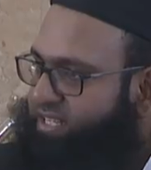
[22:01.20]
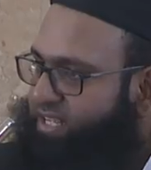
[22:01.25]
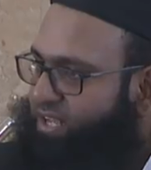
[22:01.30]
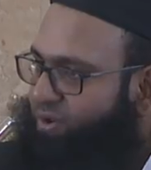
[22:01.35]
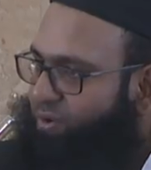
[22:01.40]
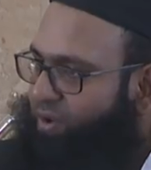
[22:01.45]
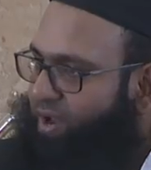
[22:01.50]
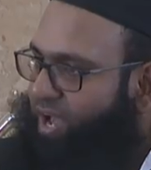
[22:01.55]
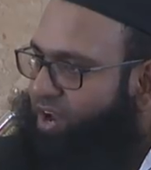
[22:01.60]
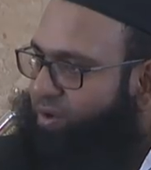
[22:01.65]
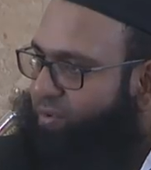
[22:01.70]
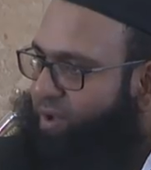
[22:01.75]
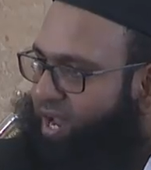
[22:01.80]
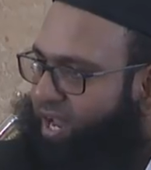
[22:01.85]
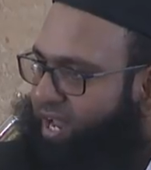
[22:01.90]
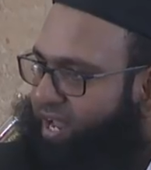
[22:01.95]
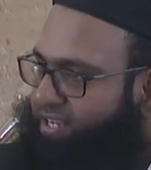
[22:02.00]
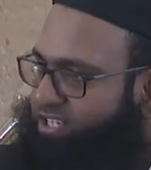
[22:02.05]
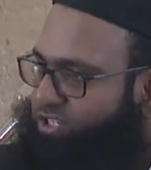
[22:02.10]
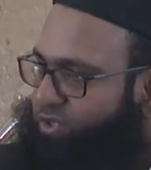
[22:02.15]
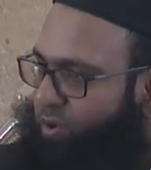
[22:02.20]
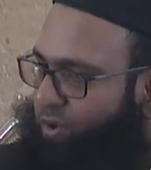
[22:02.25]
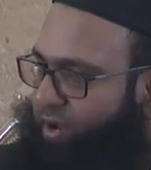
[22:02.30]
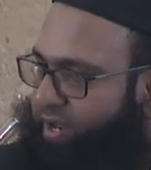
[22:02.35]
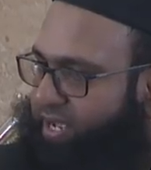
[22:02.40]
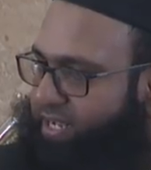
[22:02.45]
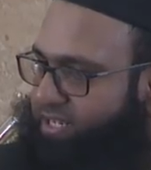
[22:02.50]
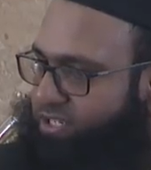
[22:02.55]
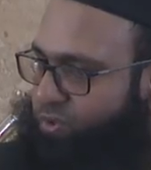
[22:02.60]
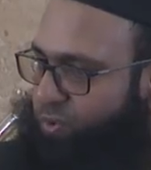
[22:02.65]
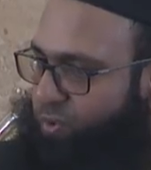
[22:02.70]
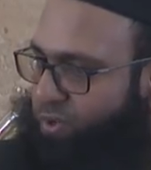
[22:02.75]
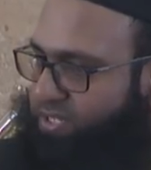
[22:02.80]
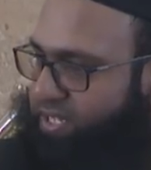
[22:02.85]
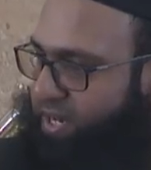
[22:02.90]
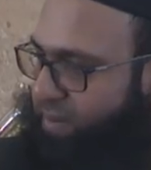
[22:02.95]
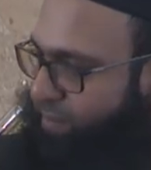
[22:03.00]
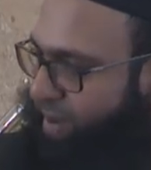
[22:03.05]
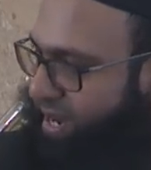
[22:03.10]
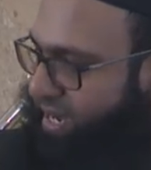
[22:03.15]
in the Quran where Allah is calling us
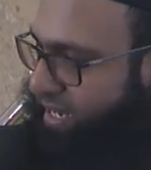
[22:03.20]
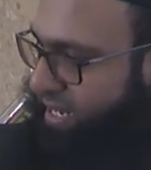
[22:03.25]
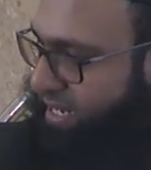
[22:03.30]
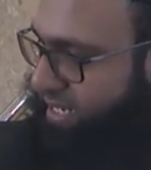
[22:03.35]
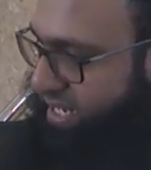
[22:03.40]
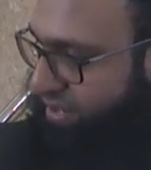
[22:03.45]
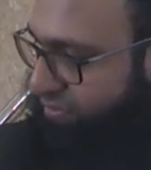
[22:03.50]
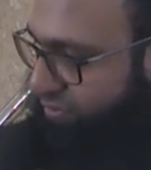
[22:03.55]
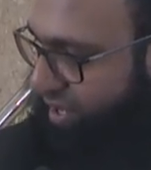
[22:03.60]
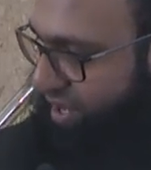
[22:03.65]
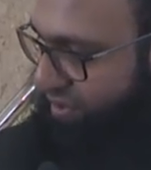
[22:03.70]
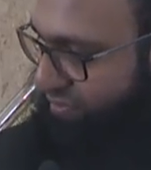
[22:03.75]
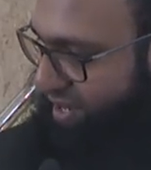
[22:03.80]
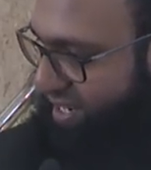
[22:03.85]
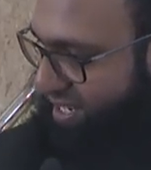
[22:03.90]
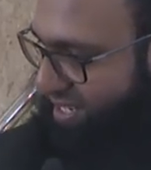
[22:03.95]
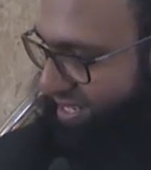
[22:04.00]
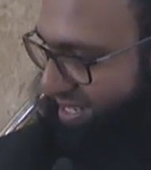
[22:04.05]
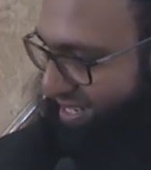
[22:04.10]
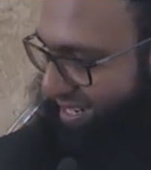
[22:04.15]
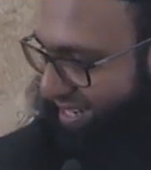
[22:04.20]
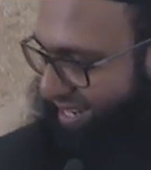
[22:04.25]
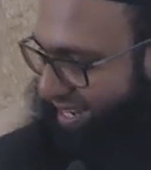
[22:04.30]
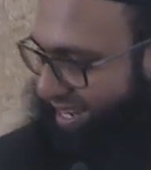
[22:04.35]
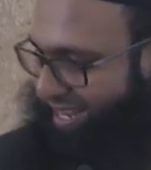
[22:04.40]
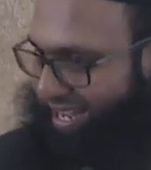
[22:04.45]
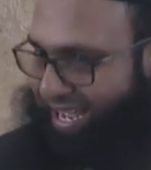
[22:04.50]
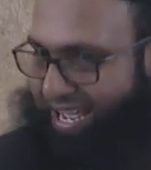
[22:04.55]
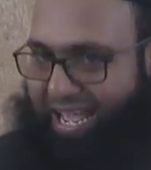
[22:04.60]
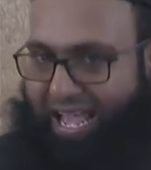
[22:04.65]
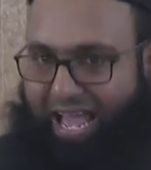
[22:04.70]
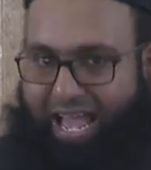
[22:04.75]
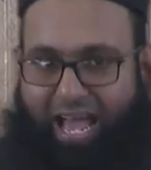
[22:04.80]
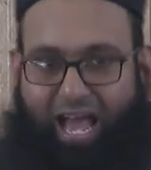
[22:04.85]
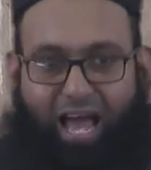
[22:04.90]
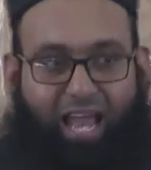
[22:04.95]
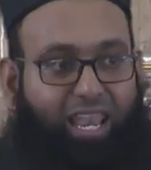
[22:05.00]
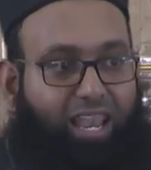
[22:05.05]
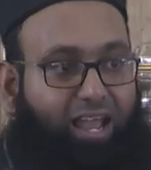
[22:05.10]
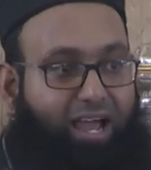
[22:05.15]
towards repentance and forgiveness.
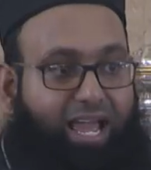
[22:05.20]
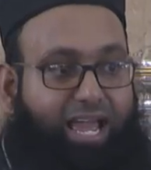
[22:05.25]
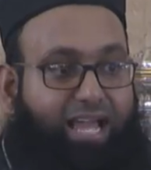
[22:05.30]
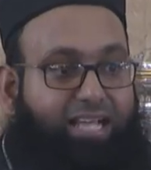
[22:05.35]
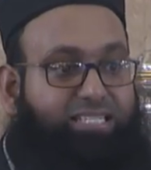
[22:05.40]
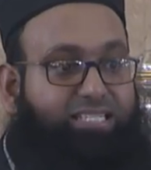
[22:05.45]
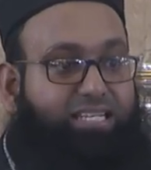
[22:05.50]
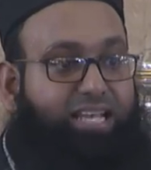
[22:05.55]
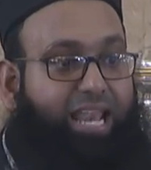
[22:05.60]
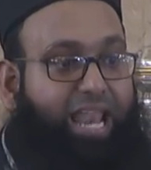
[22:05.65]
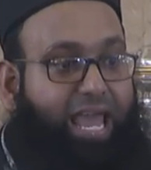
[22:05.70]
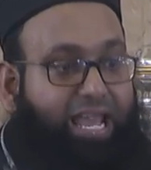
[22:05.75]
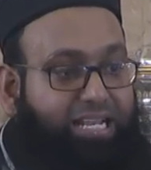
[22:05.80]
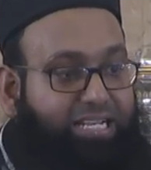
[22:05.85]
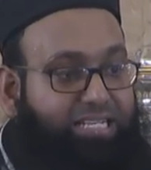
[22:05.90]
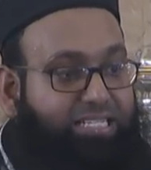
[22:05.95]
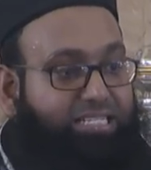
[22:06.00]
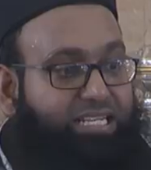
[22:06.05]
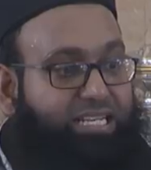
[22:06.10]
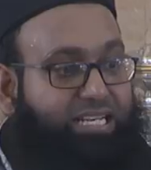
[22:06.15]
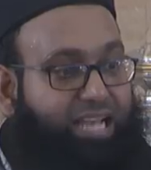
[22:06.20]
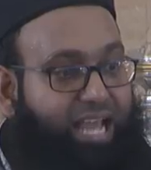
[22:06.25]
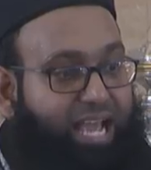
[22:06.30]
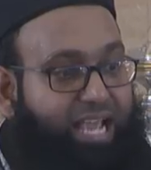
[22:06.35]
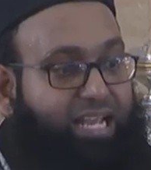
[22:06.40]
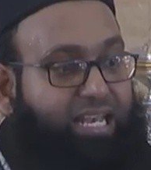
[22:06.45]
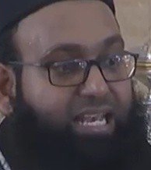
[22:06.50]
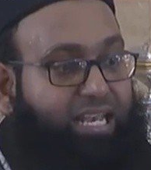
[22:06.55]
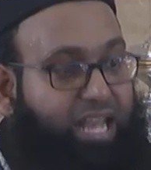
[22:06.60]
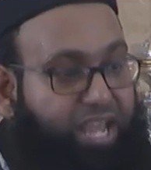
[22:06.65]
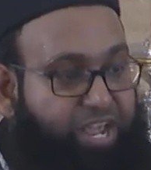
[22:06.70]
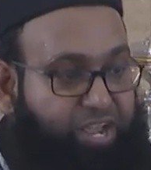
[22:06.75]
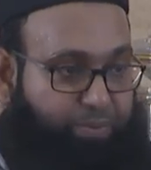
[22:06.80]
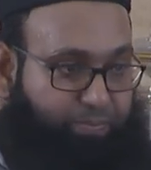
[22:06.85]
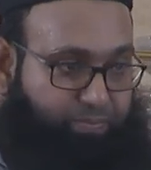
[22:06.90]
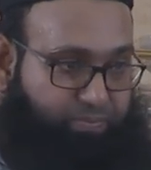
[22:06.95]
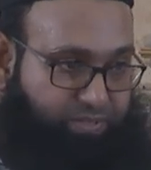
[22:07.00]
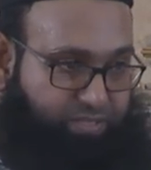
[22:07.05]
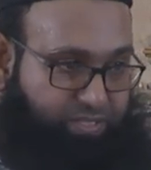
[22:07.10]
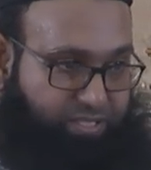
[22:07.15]
Allah has 99
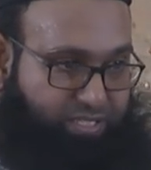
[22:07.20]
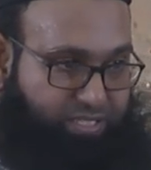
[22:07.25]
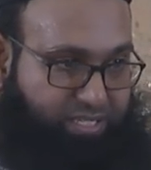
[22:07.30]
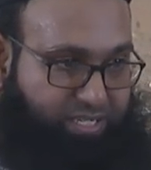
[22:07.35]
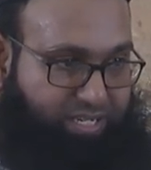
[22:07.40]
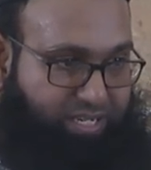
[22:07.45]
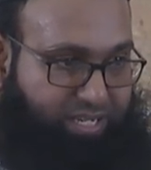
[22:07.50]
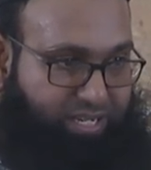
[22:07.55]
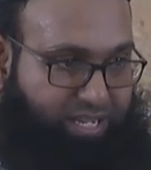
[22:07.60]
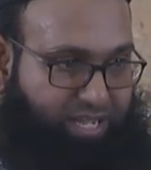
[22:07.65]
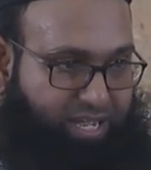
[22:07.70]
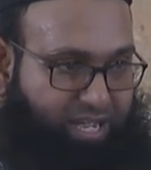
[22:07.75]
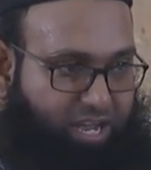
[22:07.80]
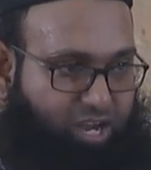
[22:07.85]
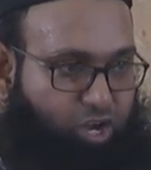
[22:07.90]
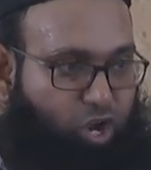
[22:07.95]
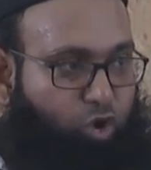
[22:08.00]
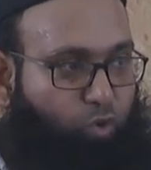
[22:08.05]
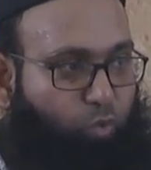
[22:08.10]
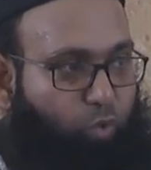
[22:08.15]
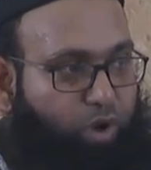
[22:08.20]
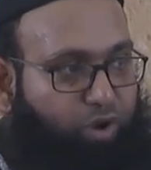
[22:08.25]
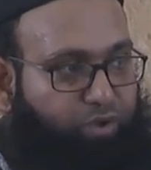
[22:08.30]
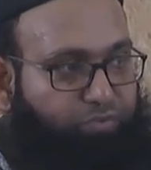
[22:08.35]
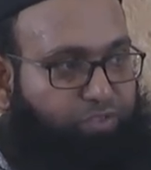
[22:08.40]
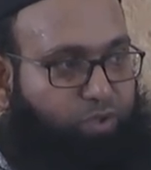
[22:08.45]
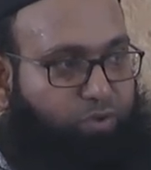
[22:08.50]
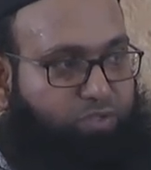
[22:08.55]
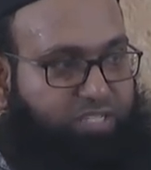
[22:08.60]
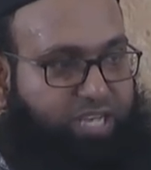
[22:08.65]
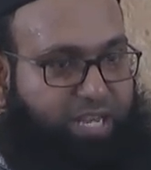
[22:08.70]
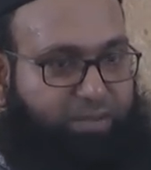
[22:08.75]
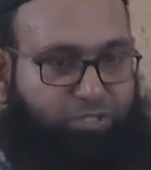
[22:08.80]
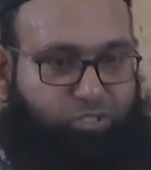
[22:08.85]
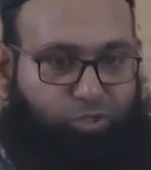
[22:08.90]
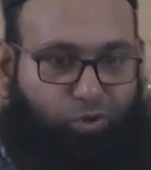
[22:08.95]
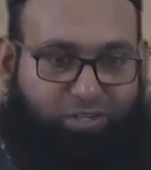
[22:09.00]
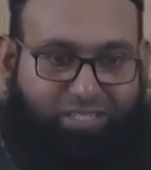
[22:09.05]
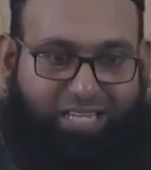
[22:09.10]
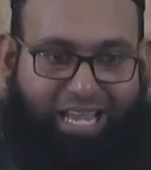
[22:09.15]
names. Not one of those names
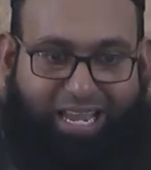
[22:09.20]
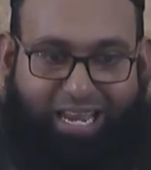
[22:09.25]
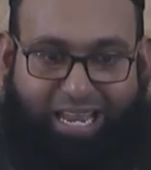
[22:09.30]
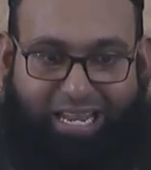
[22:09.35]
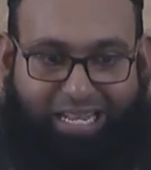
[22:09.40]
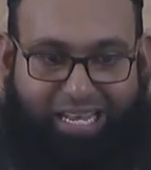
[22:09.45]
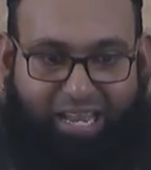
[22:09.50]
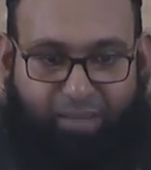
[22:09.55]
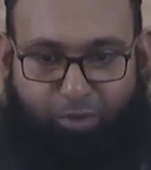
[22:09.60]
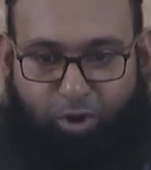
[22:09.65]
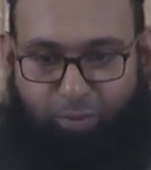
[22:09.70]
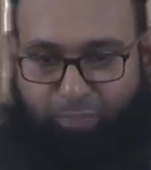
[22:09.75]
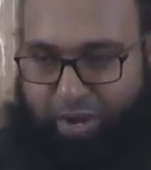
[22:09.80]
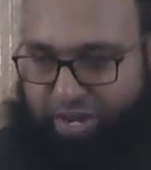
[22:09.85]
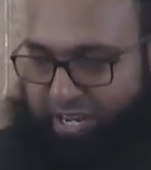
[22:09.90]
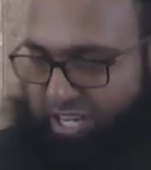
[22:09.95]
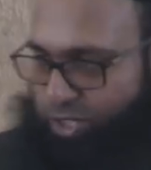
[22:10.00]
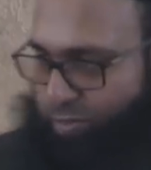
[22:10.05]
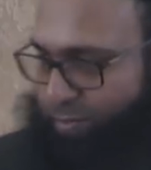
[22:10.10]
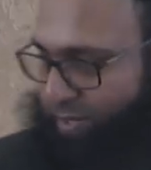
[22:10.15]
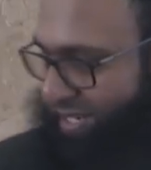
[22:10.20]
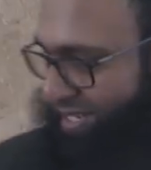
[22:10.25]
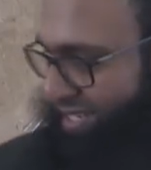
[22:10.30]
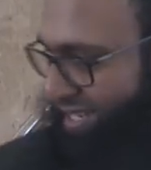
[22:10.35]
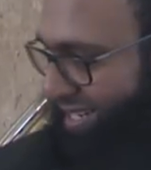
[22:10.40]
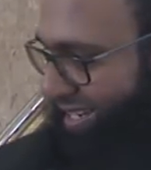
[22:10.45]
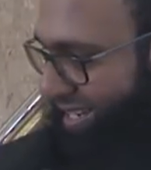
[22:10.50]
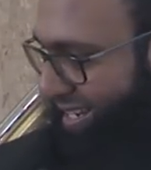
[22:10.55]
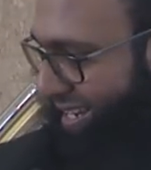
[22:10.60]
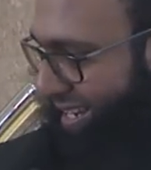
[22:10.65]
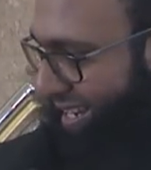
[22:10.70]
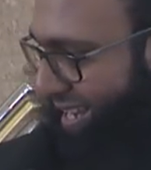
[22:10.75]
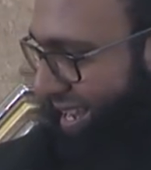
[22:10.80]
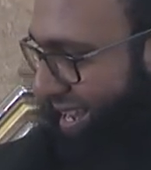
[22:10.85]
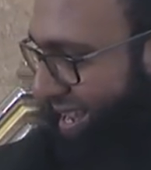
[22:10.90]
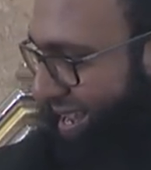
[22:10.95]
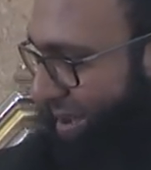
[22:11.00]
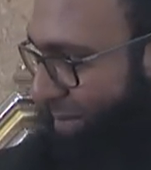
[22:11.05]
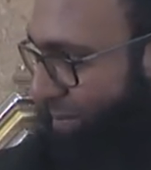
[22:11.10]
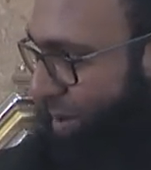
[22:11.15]
talk directly about punishment.
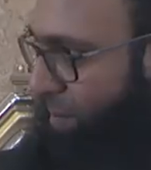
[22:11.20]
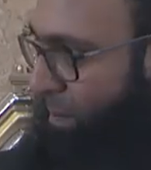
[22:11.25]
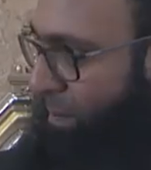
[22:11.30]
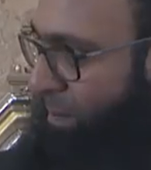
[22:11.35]
But